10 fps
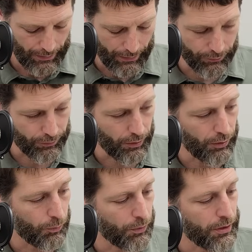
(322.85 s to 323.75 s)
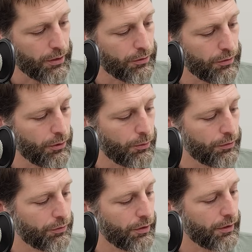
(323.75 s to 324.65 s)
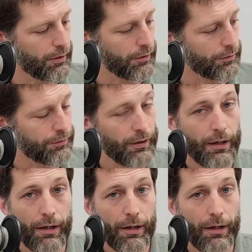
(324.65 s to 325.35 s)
And so what you can do is, is